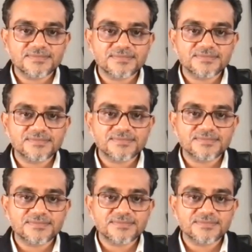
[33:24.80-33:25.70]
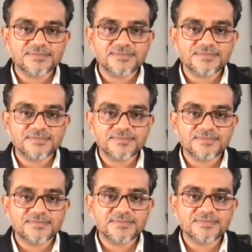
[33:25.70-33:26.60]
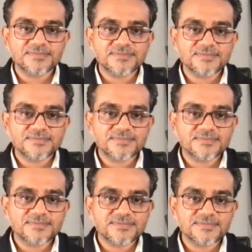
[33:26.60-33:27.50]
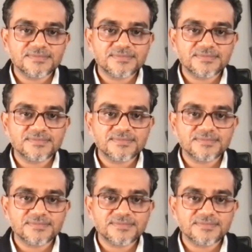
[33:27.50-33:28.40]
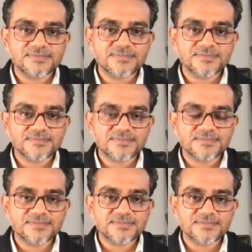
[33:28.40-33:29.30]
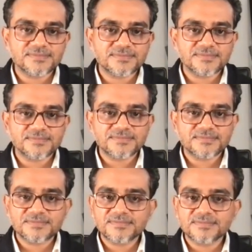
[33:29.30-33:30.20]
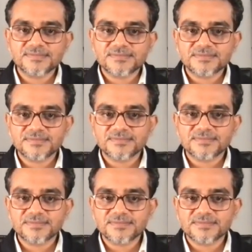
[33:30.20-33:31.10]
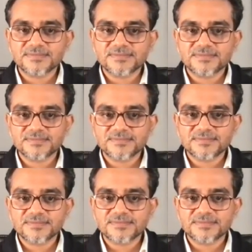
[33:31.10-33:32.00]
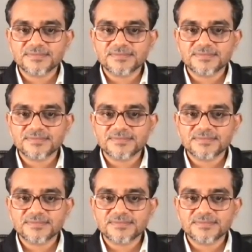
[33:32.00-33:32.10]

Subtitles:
(not speaking)